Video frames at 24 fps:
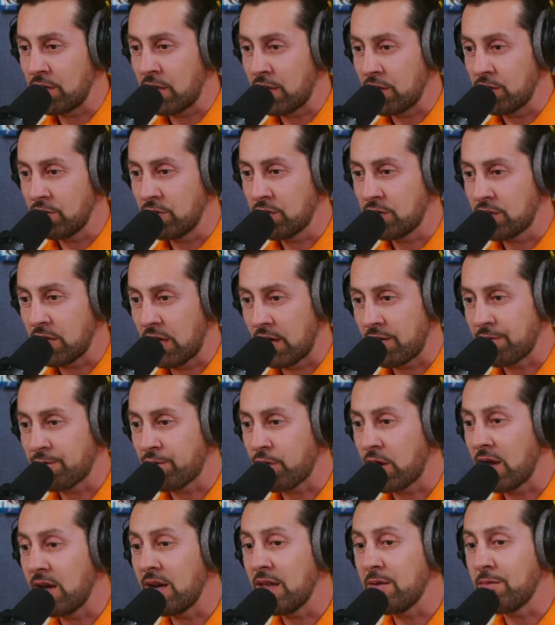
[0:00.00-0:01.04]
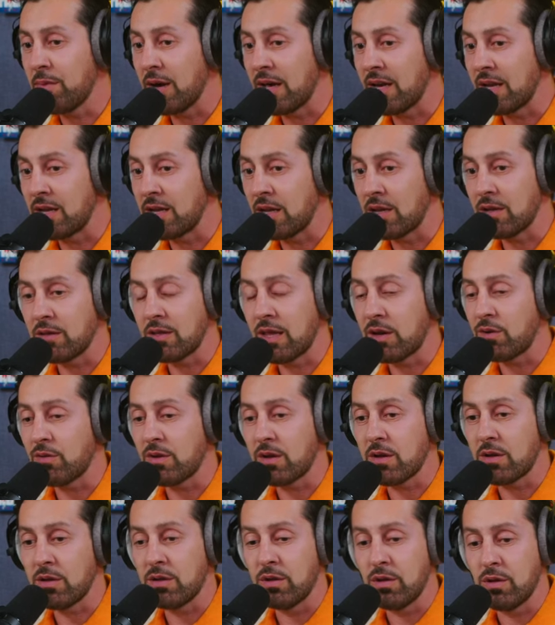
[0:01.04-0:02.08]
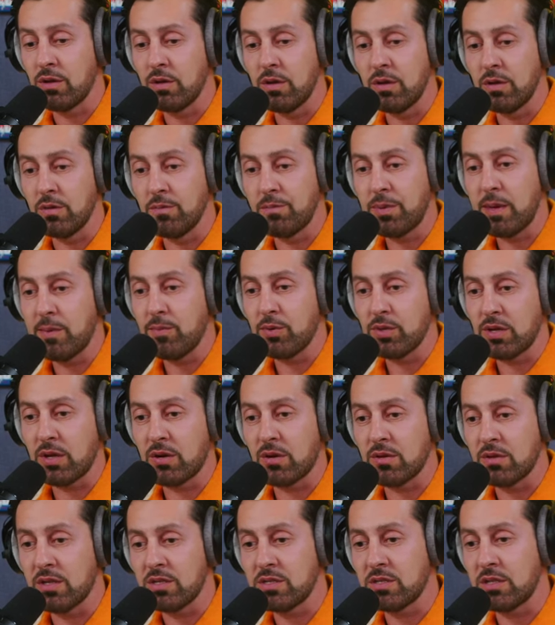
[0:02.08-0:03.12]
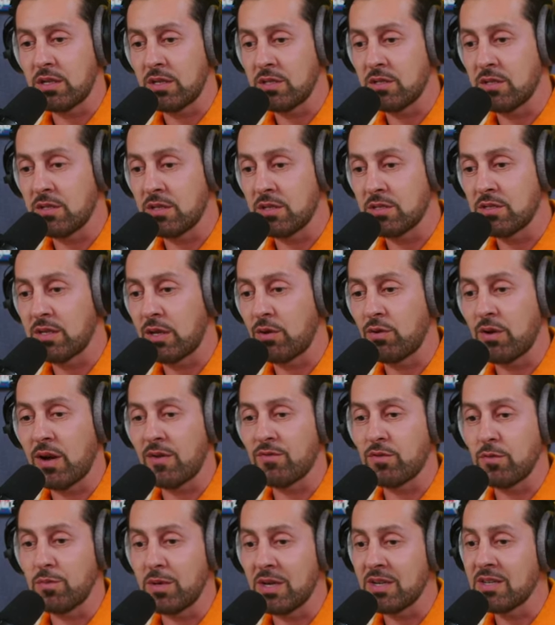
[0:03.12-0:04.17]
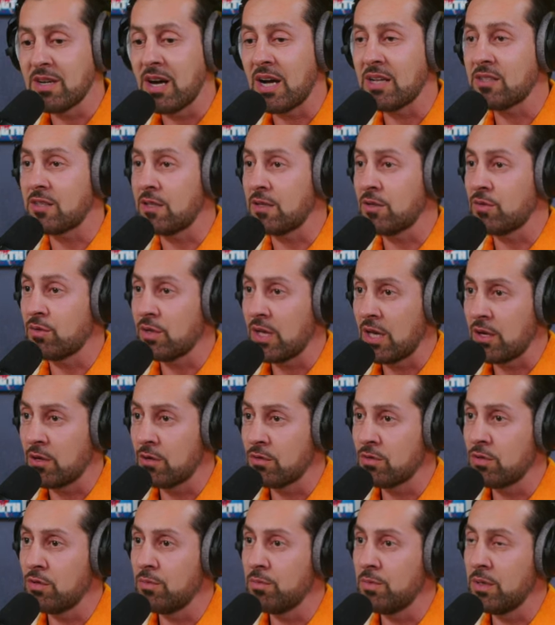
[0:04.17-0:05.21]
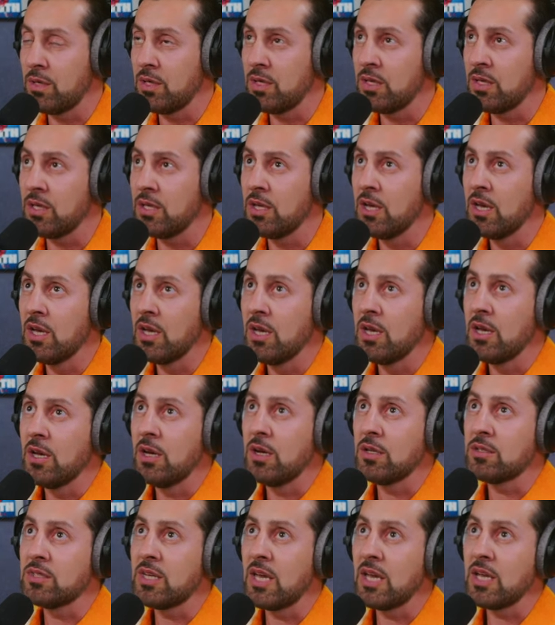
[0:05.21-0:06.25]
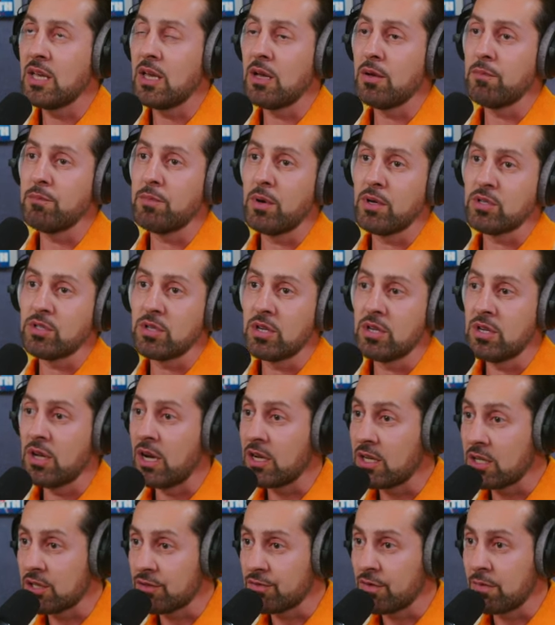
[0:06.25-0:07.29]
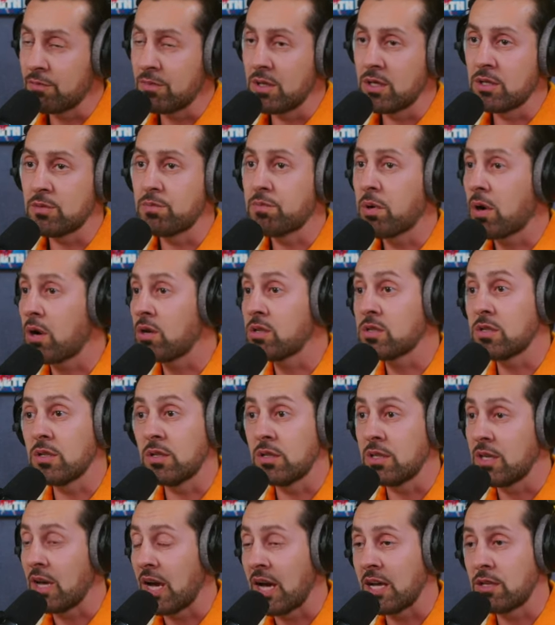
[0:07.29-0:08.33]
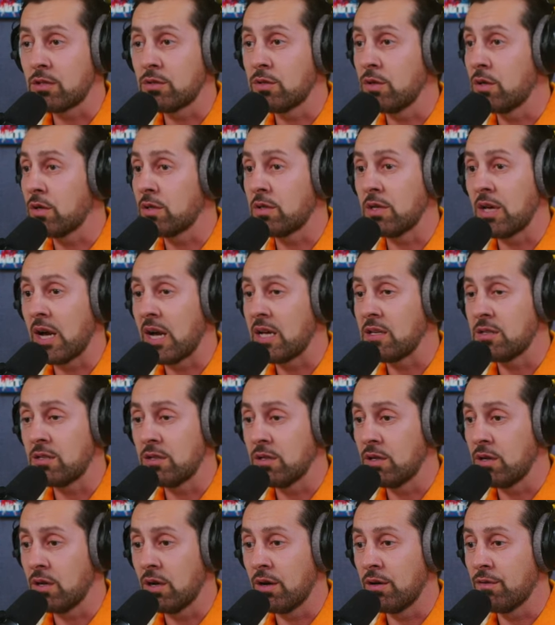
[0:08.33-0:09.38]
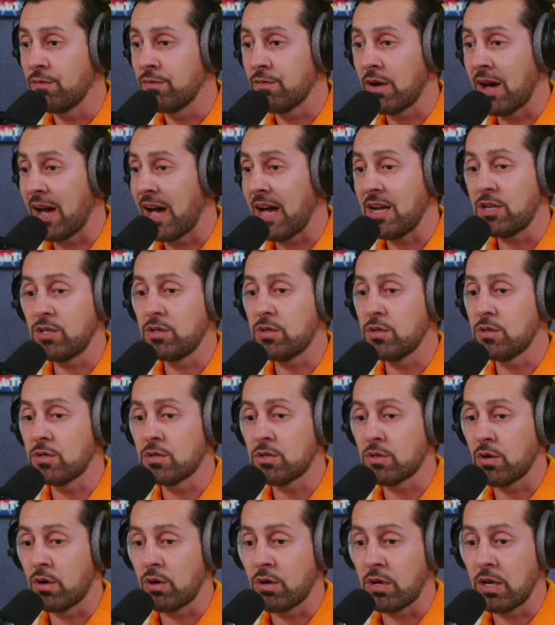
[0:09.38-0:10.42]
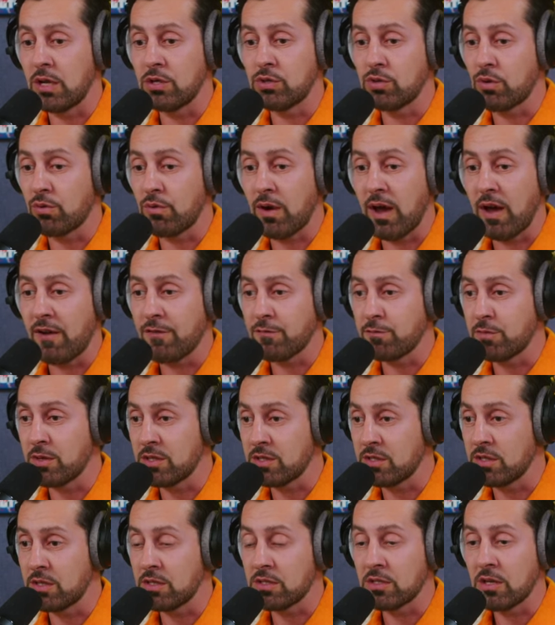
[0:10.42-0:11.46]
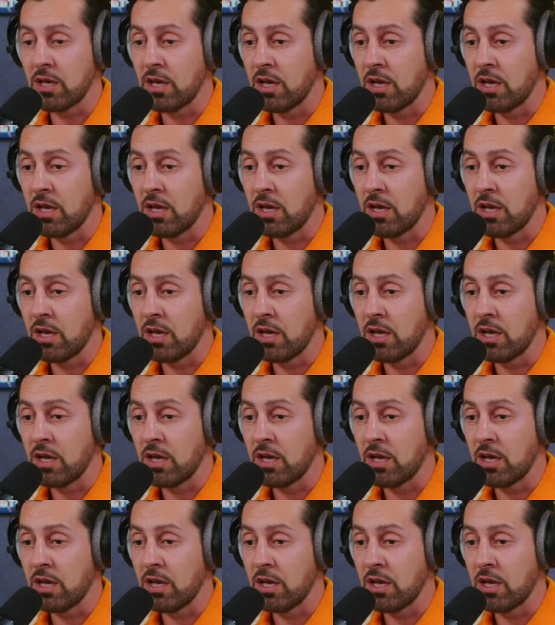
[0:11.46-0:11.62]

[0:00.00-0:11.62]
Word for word: that you said for anybody that they don't people that are listening to this they don't have to be a content creator to be taking a bunch of nuggets from this. Personally, I took the idea of I should start a giraffe business.